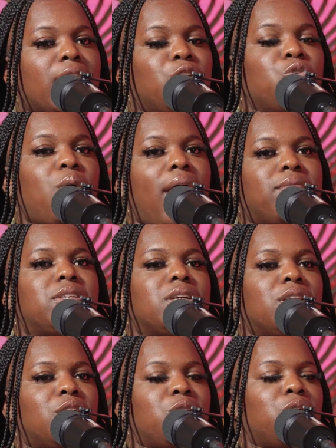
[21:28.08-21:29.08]
you have
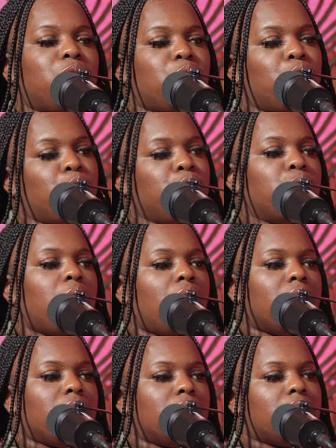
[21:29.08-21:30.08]
to learn who you are.